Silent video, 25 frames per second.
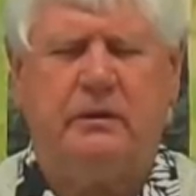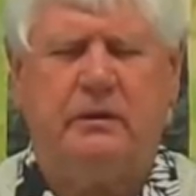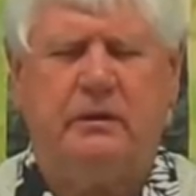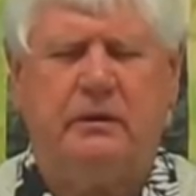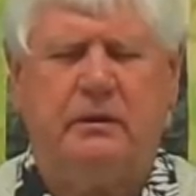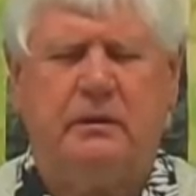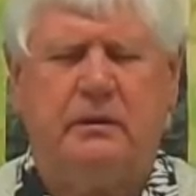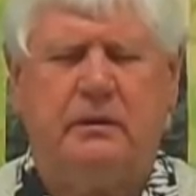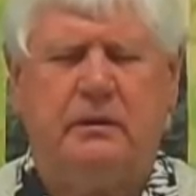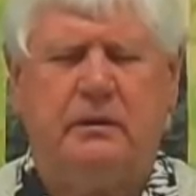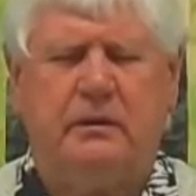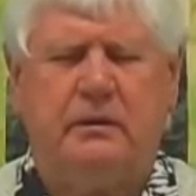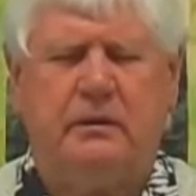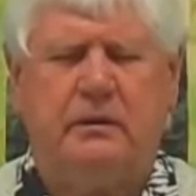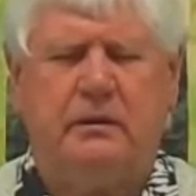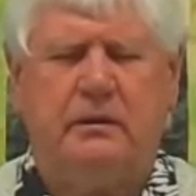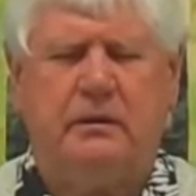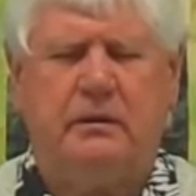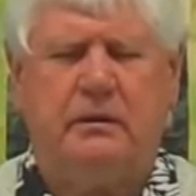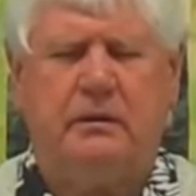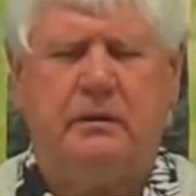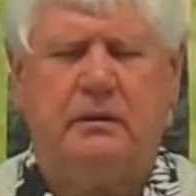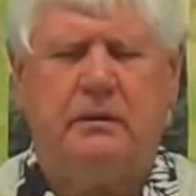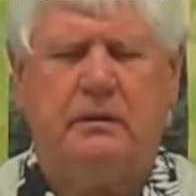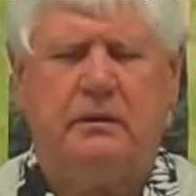
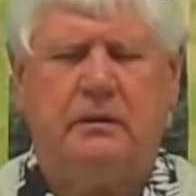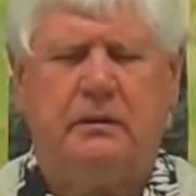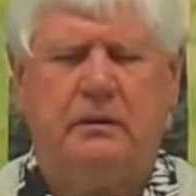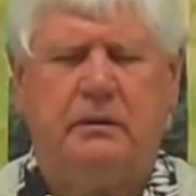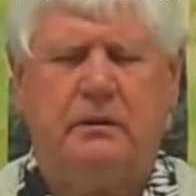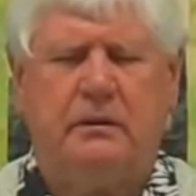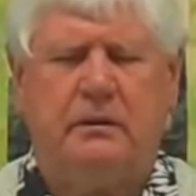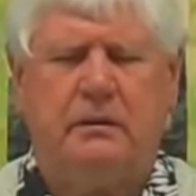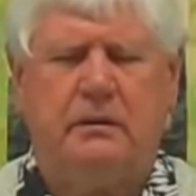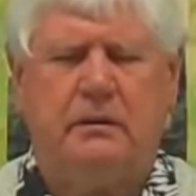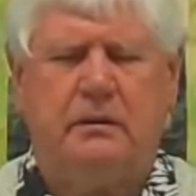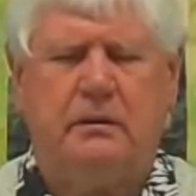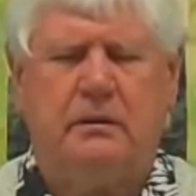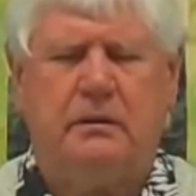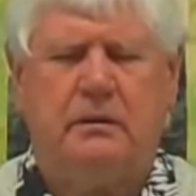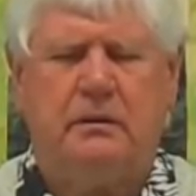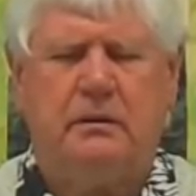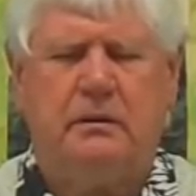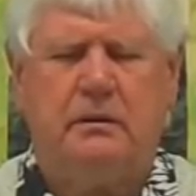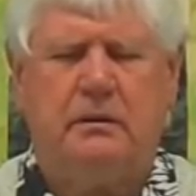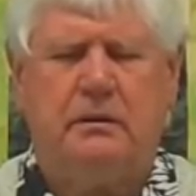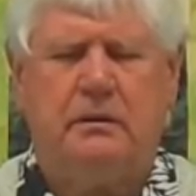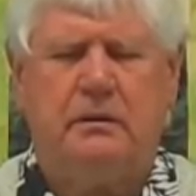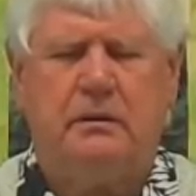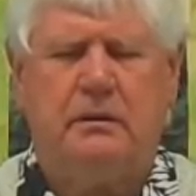
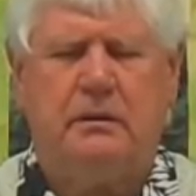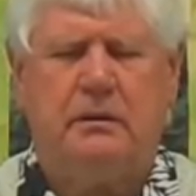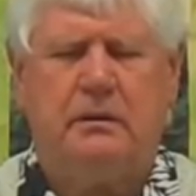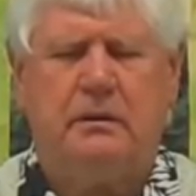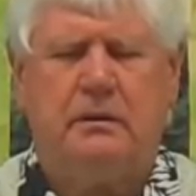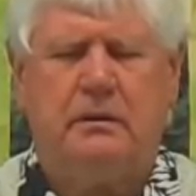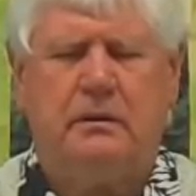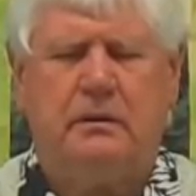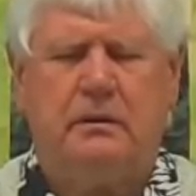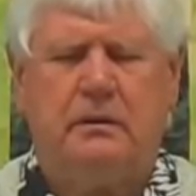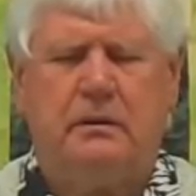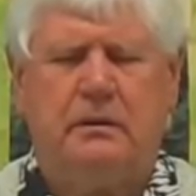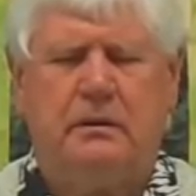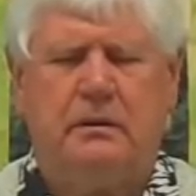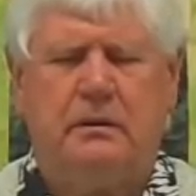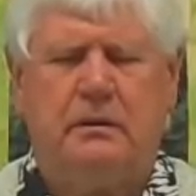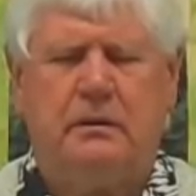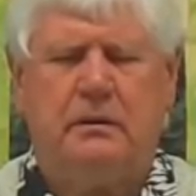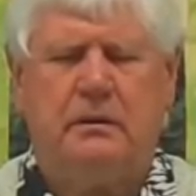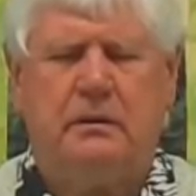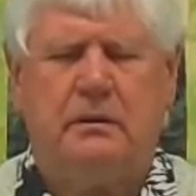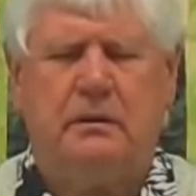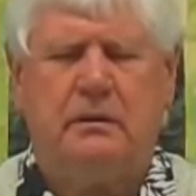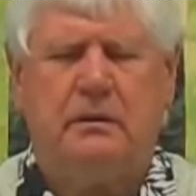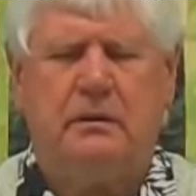
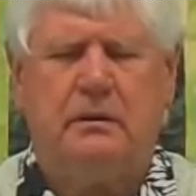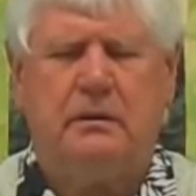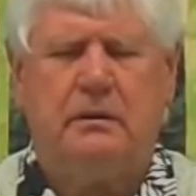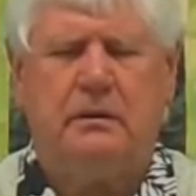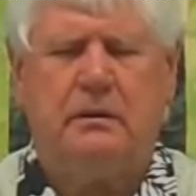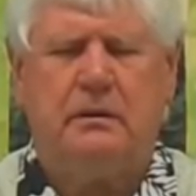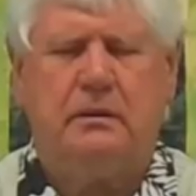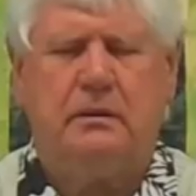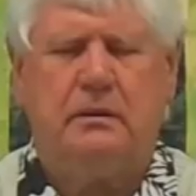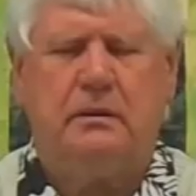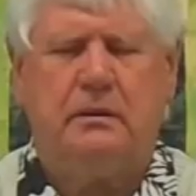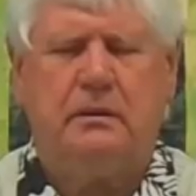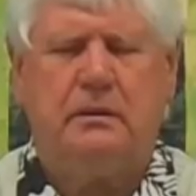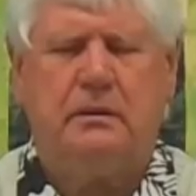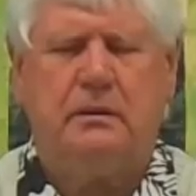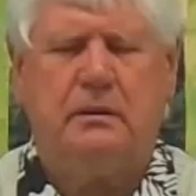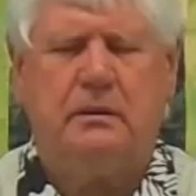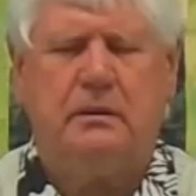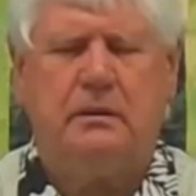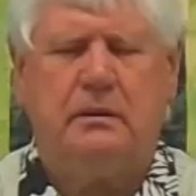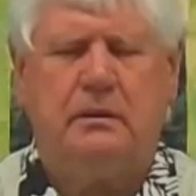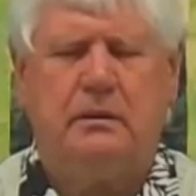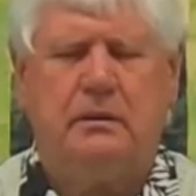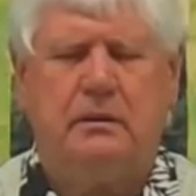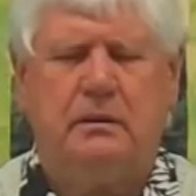
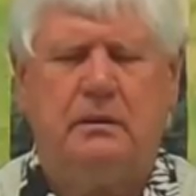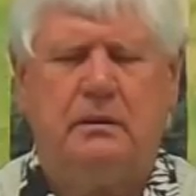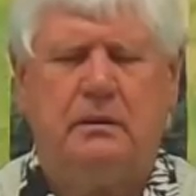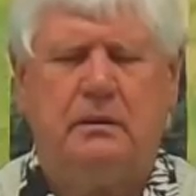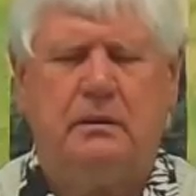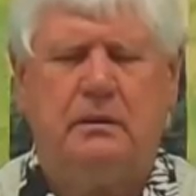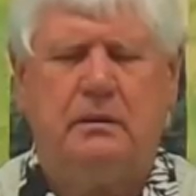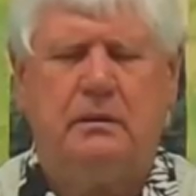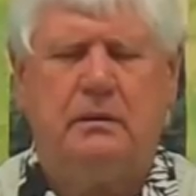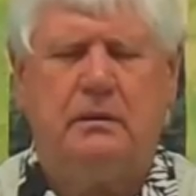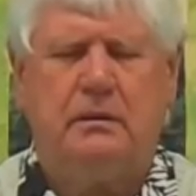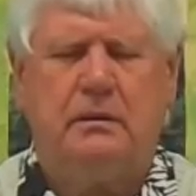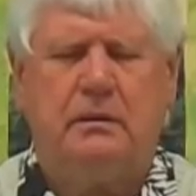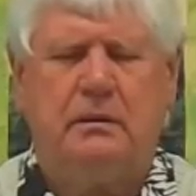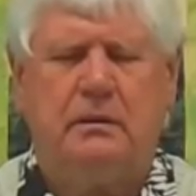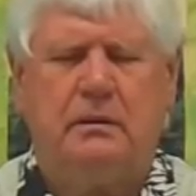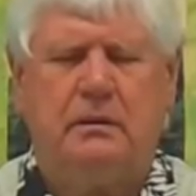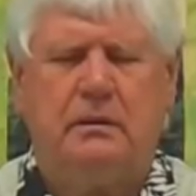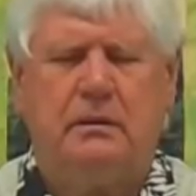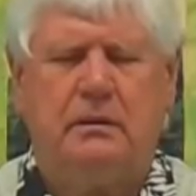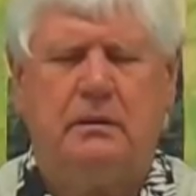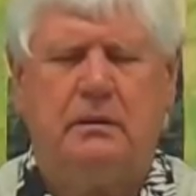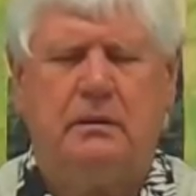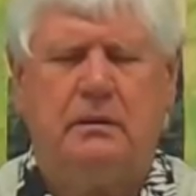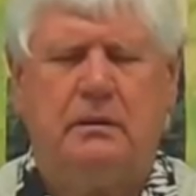
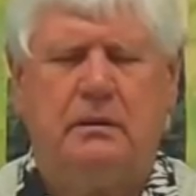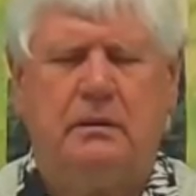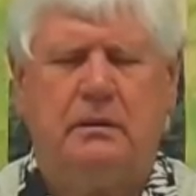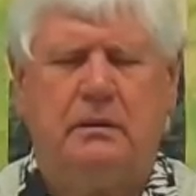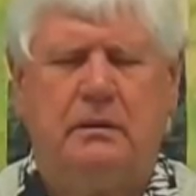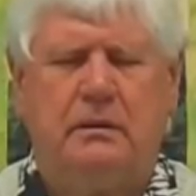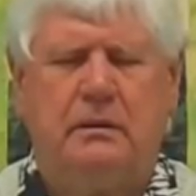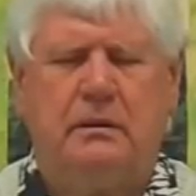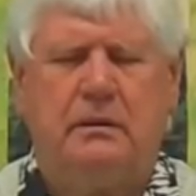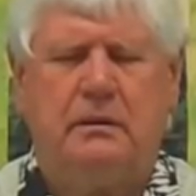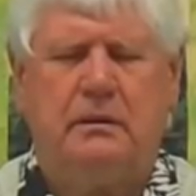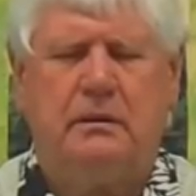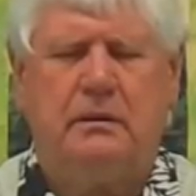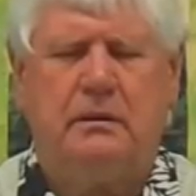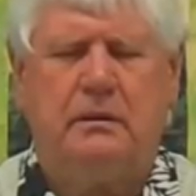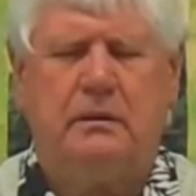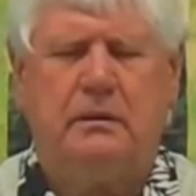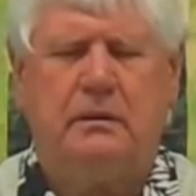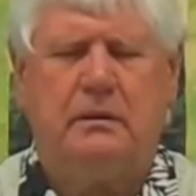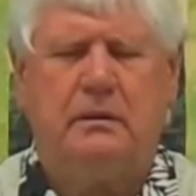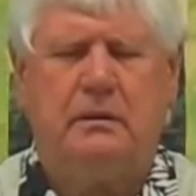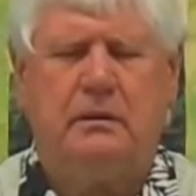Nothing is said.